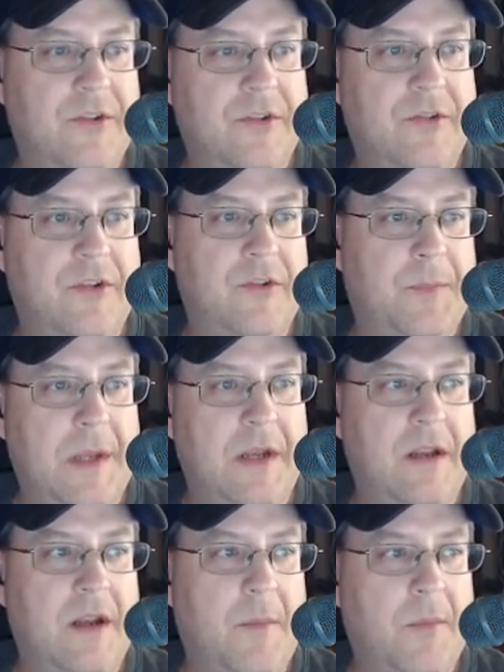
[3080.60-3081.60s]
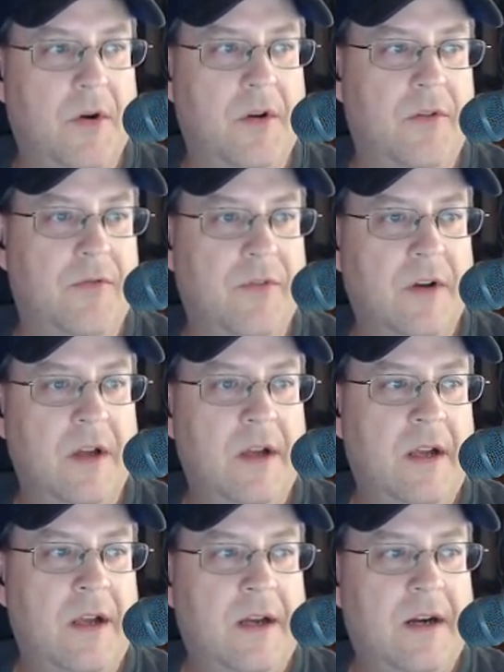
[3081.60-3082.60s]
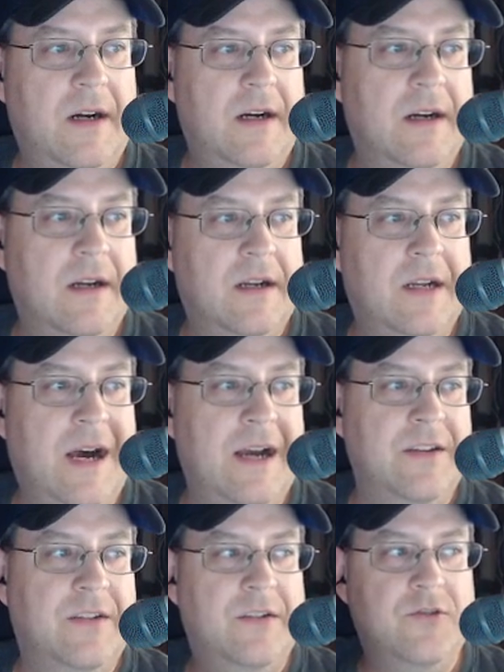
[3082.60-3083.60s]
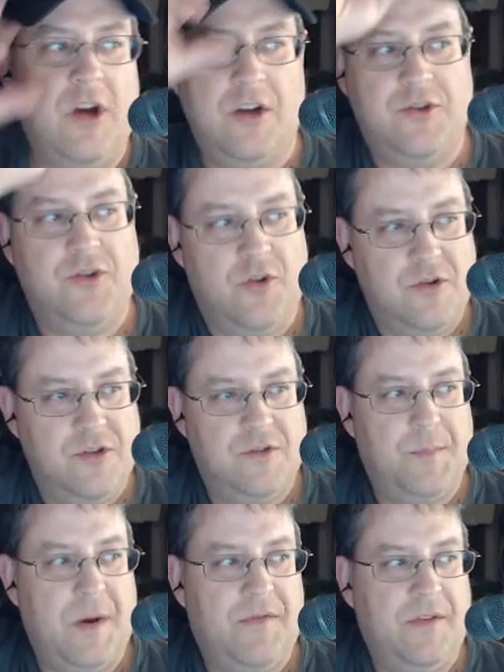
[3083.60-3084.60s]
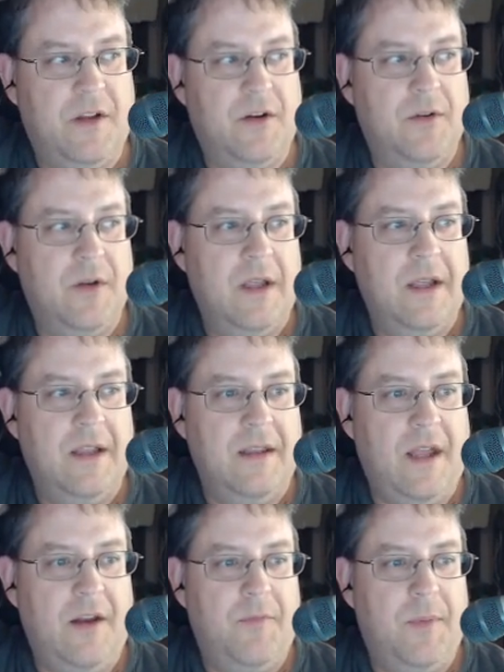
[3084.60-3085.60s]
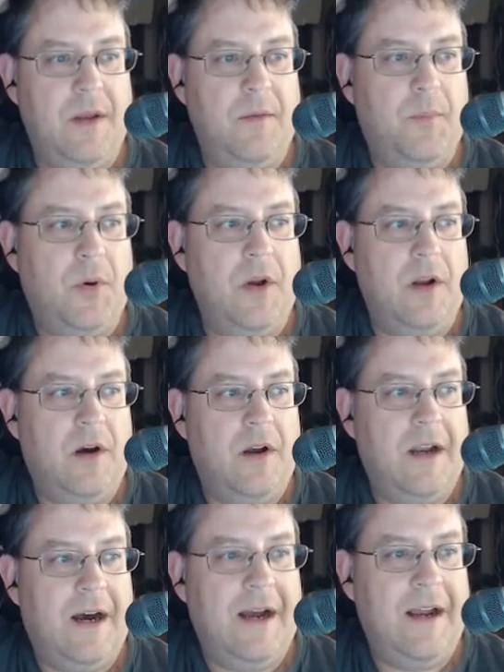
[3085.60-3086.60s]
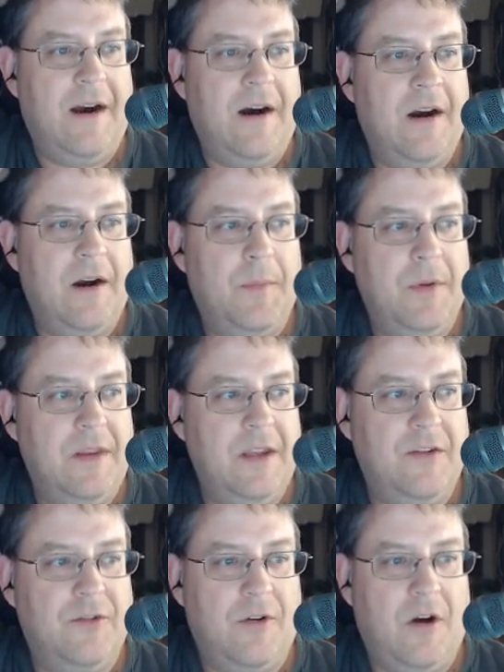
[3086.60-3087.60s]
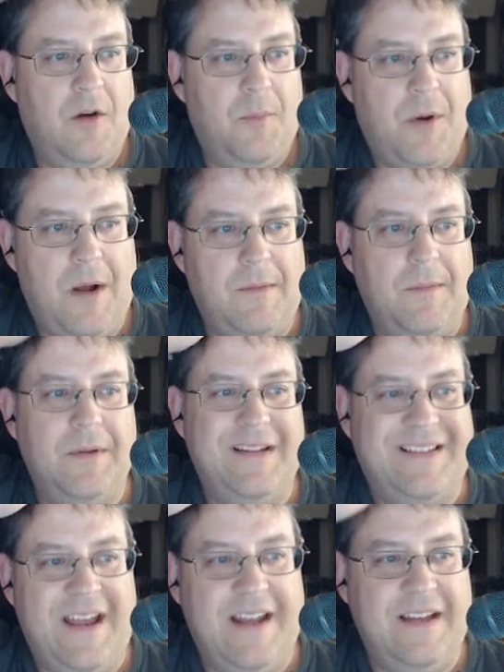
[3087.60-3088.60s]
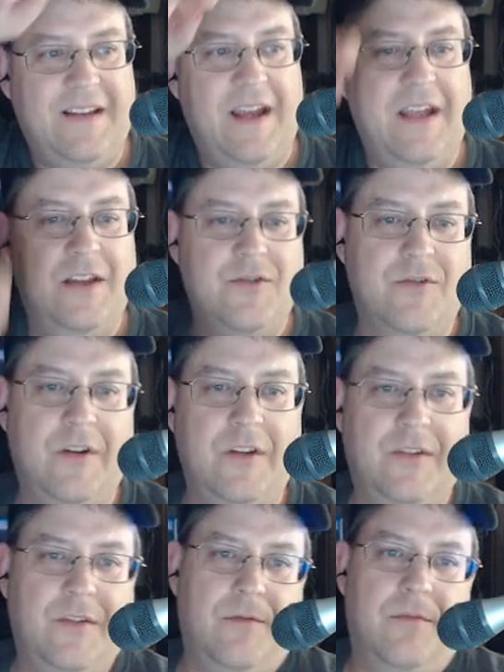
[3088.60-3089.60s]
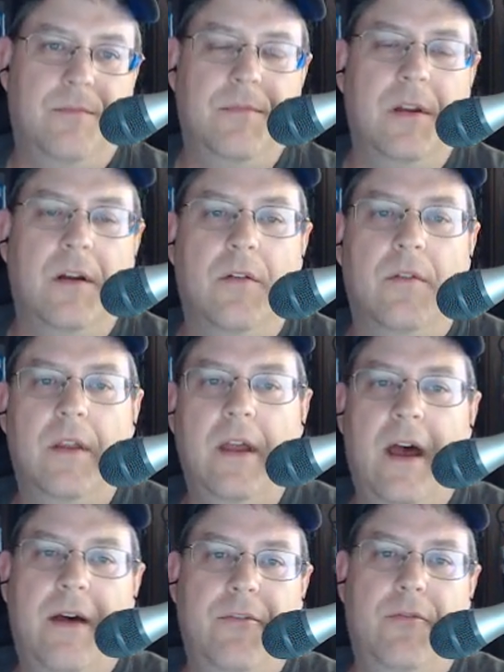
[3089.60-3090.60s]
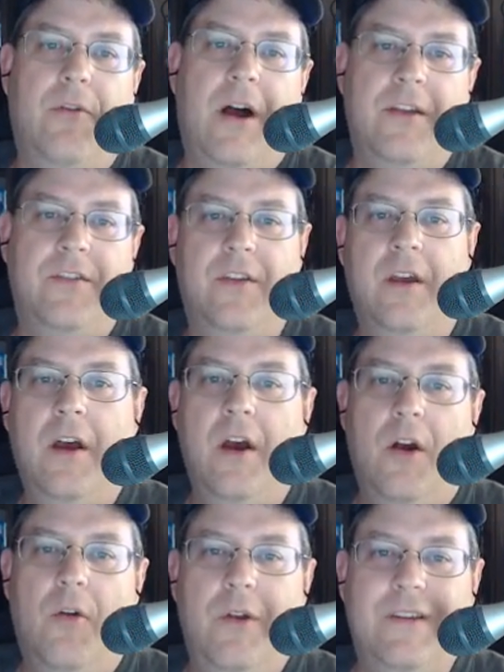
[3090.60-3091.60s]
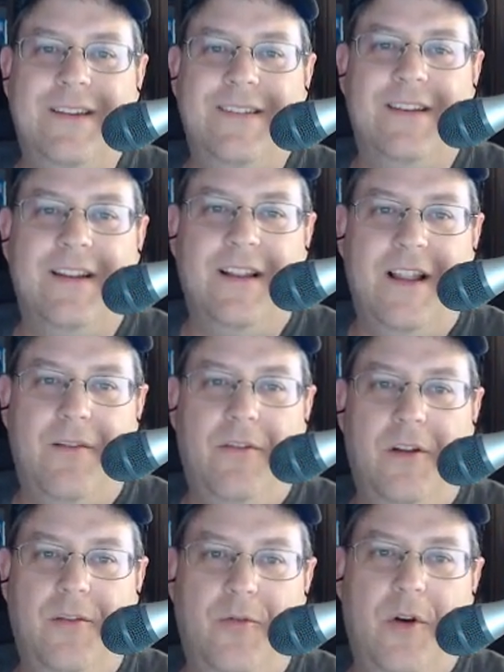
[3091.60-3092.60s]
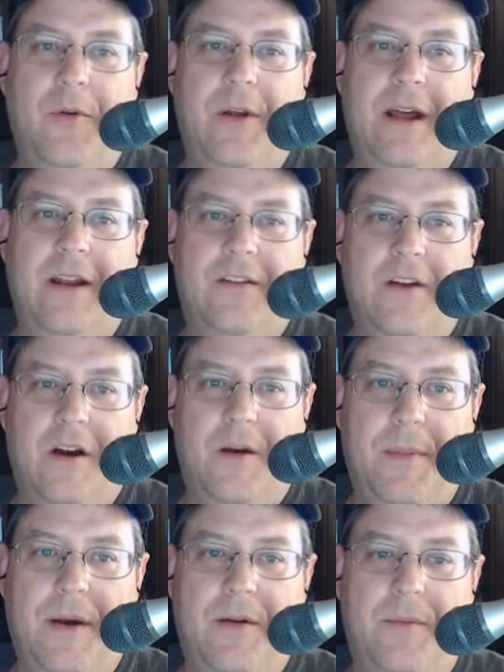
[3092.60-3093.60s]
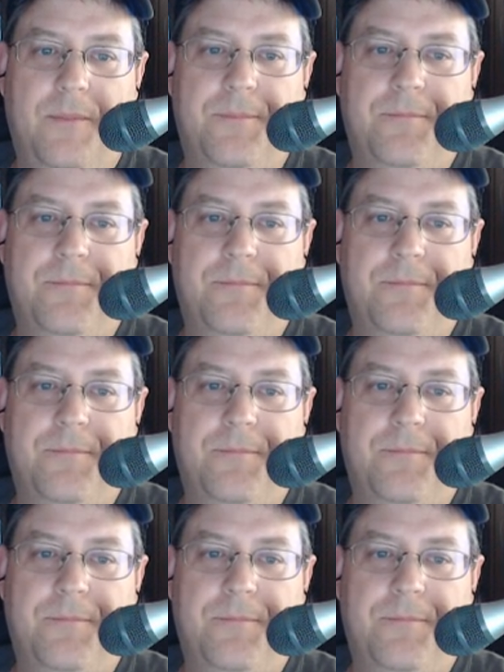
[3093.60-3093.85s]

So there's been a number of guys, Josh George's Buffalo, that have been put on IR, but these are all probably day-to-day injuries, and they haven't risen to the level of where we got to talk about them